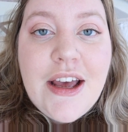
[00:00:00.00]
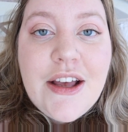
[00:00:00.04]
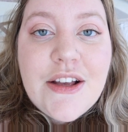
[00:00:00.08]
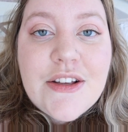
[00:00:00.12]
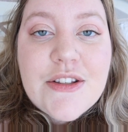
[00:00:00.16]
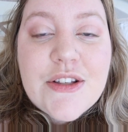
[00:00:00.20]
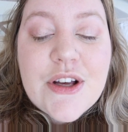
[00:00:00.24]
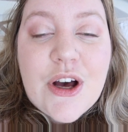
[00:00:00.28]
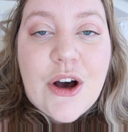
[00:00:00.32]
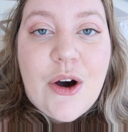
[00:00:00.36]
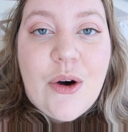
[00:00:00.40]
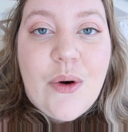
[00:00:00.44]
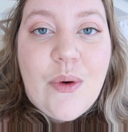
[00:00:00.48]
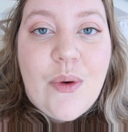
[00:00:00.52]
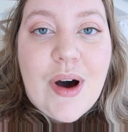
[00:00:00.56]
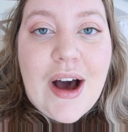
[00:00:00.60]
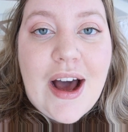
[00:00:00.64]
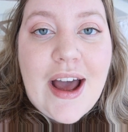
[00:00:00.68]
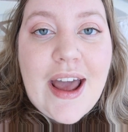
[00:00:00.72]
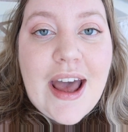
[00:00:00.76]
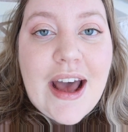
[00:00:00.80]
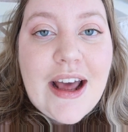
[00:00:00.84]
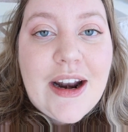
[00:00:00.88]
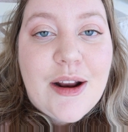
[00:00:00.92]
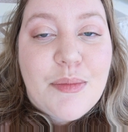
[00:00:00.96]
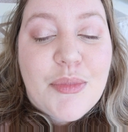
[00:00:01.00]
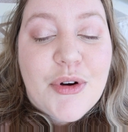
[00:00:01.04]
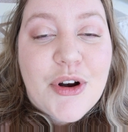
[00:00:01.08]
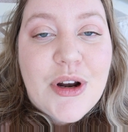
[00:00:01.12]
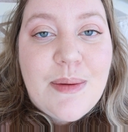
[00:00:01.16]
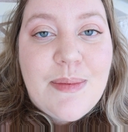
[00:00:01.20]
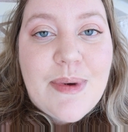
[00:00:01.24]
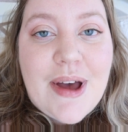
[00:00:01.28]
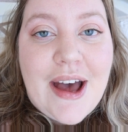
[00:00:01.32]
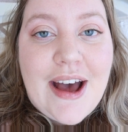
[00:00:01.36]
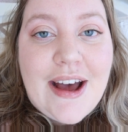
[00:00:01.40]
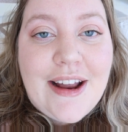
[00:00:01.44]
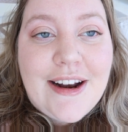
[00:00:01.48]
So I had it pretty
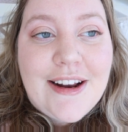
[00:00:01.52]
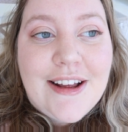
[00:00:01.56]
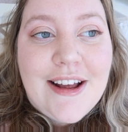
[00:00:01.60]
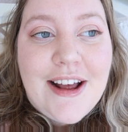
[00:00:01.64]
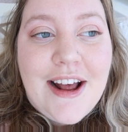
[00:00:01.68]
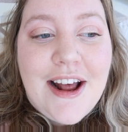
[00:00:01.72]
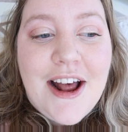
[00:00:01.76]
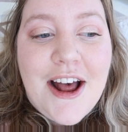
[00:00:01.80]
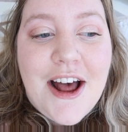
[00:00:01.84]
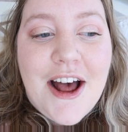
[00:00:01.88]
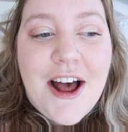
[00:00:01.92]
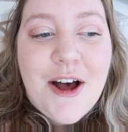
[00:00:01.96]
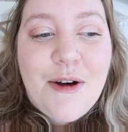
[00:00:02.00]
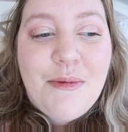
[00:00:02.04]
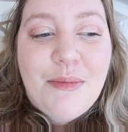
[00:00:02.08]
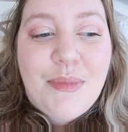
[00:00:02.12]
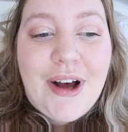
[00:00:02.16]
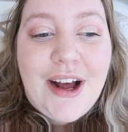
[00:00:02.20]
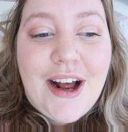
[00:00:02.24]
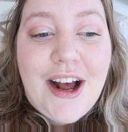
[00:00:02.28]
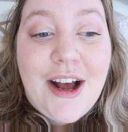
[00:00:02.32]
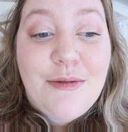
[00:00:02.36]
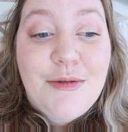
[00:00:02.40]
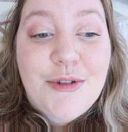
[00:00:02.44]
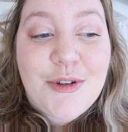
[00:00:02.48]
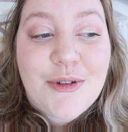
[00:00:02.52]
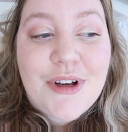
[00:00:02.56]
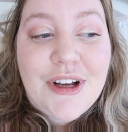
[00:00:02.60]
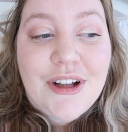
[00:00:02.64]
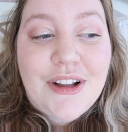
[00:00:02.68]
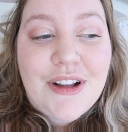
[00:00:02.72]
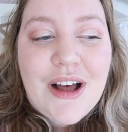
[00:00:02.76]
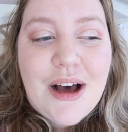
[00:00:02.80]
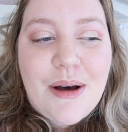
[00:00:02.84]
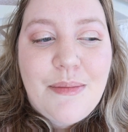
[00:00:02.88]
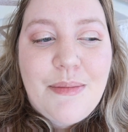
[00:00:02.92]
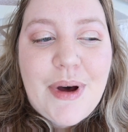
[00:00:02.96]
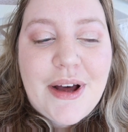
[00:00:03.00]
bad, but I'm doing a
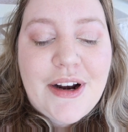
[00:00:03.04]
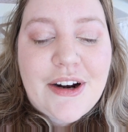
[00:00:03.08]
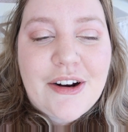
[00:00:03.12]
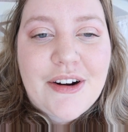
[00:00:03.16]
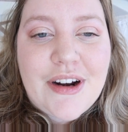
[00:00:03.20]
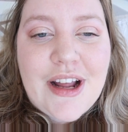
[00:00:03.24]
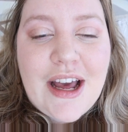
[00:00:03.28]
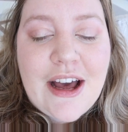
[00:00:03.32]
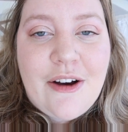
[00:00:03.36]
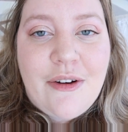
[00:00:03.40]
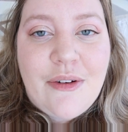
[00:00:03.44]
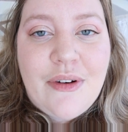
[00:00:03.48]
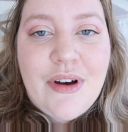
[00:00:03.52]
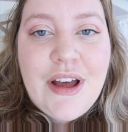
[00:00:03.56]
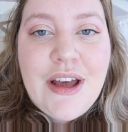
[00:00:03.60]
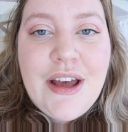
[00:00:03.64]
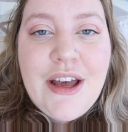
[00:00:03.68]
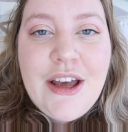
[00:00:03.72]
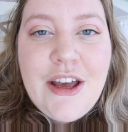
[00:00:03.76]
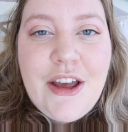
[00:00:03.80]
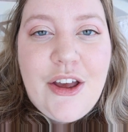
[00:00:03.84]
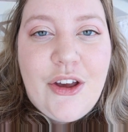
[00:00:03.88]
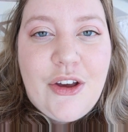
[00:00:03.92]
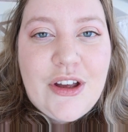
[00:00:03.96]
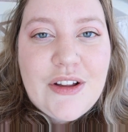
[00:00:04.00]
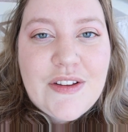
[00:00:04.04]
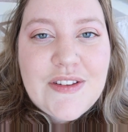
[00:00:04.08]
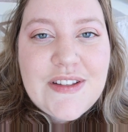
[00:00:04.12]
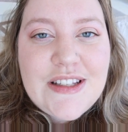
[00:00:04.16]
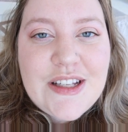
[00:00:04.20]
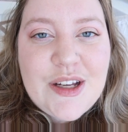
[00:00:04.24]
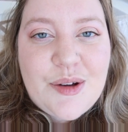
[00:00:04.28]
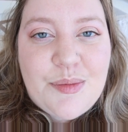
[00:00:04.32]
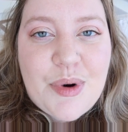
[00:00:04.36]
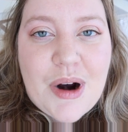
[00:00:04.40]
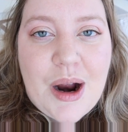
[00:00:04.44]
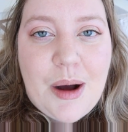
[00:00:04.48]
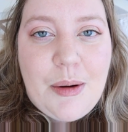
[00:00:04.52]
lot better now. You can
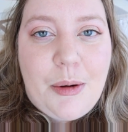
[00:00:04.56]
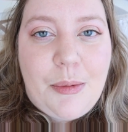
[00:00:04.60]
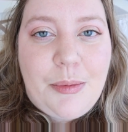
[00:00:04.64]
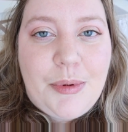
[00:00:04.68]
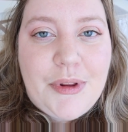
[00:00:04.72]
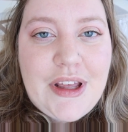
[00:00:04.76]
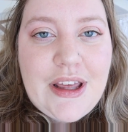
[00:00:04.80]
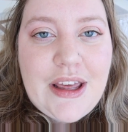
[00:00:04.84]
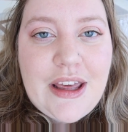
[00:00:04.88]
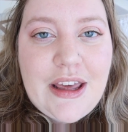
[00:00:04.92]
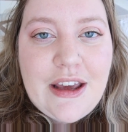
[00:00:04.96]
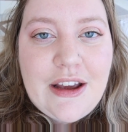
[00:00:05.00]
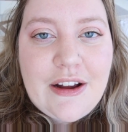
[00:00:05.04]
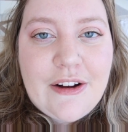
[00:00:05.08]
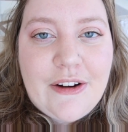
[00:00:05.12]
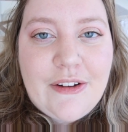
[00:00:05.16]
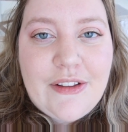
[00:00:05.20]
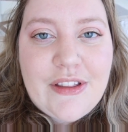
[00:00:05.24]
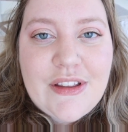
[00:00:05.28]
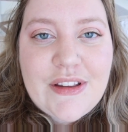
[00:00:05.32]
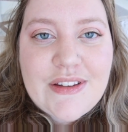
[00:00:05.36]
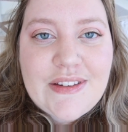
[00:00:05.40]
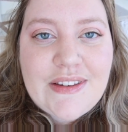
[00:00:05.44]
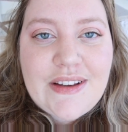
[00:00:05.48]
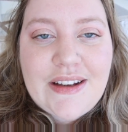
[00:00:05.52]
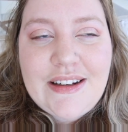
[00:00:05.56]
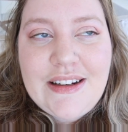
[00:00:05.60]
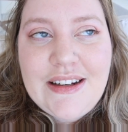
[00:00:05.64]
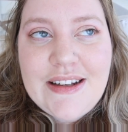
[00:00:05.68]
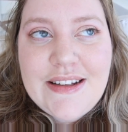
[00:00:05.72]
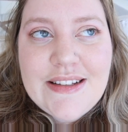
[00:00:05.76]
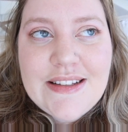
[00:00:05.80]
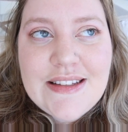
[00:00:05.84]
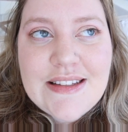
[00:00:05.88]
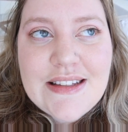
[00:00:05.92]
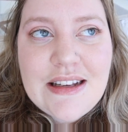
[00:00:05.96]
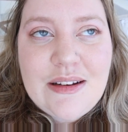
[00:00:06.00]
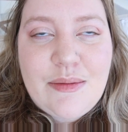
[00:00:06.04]
still probably hear the
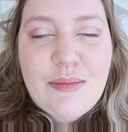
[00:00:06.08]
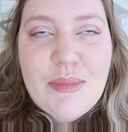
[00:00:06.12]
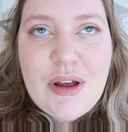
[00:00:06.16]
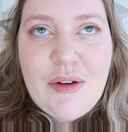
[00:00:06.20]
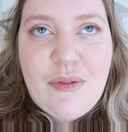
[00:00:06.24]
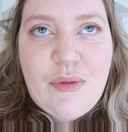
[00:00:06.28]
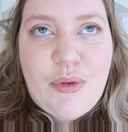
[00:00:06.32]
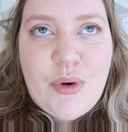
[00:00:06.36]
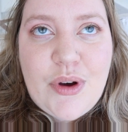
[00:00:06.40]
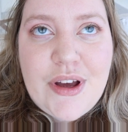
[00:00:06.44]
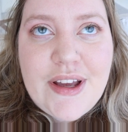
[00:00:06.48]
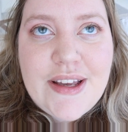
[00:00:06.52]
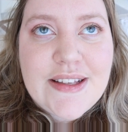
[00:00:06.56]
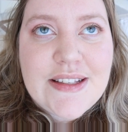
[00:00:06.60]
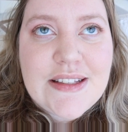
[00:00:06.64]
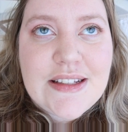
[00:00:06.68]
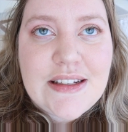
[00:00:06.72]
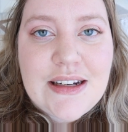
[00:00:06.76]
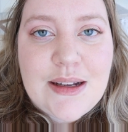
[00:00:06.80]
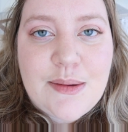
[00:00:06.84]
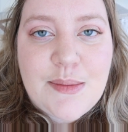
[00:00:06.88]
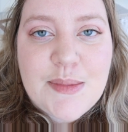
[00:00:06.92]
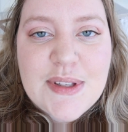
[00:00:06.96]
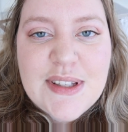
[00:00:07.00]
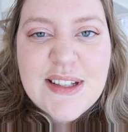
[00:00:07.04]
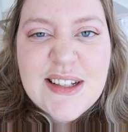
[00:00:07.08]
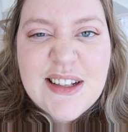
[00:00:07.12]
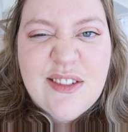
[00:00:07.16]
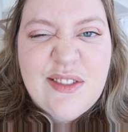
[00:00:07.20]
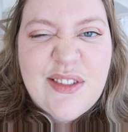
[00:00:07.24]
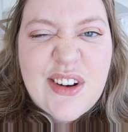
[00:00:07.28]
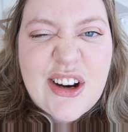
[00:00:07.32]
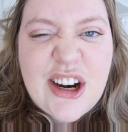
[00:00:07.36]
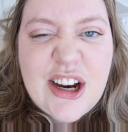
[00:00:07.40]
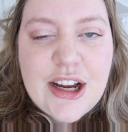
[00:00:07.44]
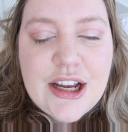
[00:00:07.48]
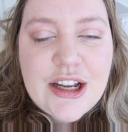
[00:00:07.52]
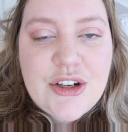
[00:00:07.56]
sickness in my voice and I'm still
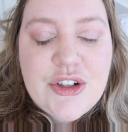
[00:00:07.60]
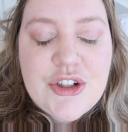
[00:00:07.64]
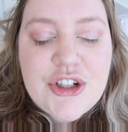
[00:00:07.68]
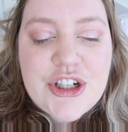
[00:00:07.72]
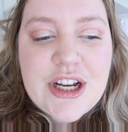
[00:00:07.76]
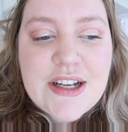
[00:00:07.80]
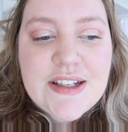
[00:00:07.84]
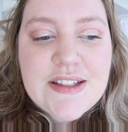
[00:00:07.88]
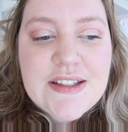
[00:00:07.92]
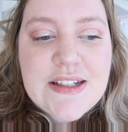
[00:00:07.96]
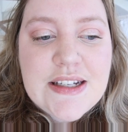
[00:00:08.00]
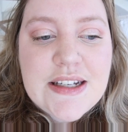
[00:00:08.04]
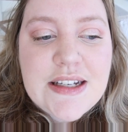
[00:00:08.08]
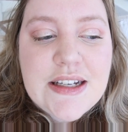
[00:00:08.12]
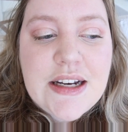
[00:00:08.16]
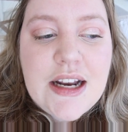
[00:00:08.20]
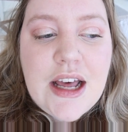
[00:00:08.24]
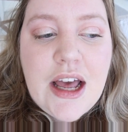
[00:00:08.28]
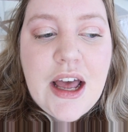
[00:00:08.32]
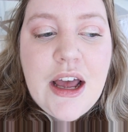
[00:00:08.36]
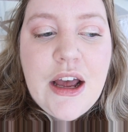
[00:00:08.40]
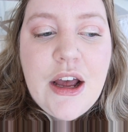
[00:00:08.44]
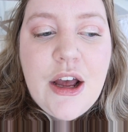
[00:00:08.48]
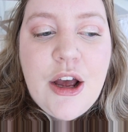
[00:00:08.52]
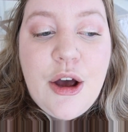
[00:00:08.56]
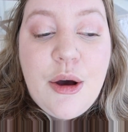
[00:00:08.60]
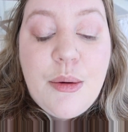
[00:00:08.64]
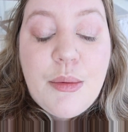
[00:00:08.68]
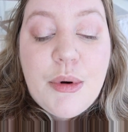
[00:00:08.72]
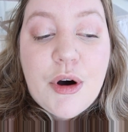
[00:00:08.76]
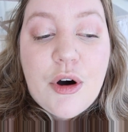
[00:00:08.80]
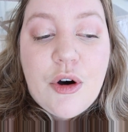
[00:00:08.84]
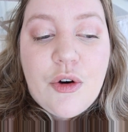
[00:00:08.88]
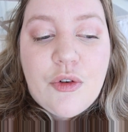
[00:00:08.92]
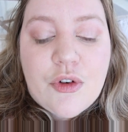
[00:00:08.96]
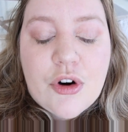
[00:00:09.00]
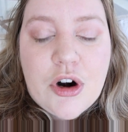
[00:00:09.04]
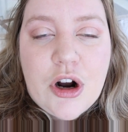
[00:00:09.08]
very congested, but
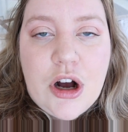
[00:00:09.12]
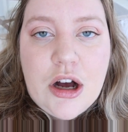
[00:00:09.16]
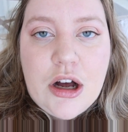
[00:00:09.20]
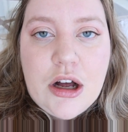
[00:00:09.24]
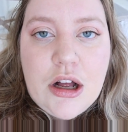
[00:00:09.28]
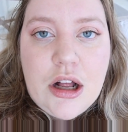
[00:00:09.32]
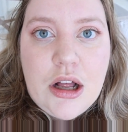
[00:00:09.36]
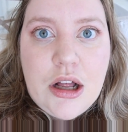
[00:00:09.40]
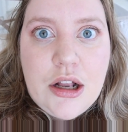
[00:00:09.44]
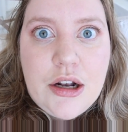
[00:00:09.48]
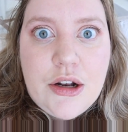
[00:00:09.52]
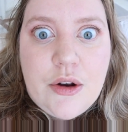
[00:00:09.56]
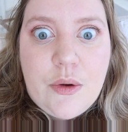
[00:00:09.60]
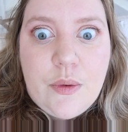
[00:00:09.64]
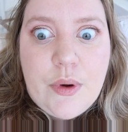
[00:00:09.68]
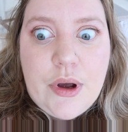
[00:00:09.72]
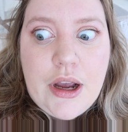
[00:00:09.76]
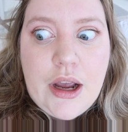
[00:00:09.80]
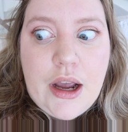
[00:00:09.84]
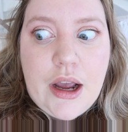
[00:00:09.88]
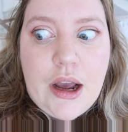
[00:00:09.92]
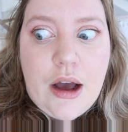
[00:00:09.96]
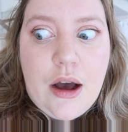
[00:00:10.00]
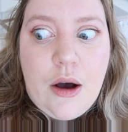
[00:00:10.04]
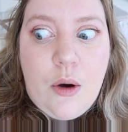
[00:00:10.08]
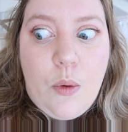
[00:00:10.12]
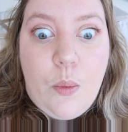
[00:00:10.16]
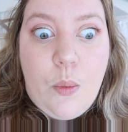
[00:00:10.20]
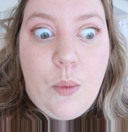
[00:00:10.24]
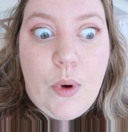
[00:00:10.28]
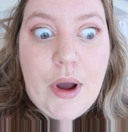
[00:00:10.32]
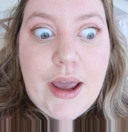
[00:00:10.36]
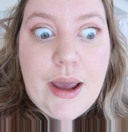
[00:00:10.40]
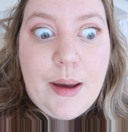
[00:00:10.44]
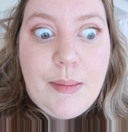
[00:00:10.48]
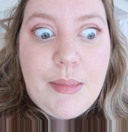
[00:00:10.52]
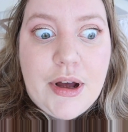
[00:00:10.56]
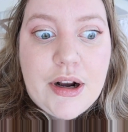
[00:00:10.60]
overall doing
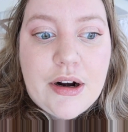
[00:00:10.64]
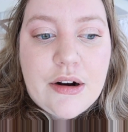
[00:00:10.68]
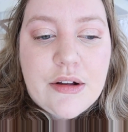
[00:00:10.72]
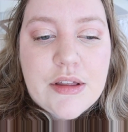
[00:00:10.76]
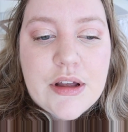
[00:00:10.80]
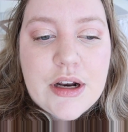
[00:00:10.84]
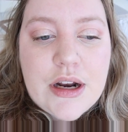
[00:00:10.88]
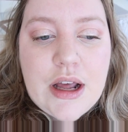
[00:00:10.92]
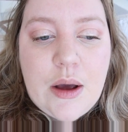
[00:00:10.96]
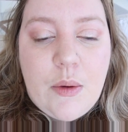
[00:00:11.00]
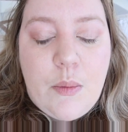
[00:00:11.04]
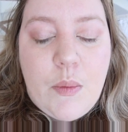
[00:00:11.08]
way better than I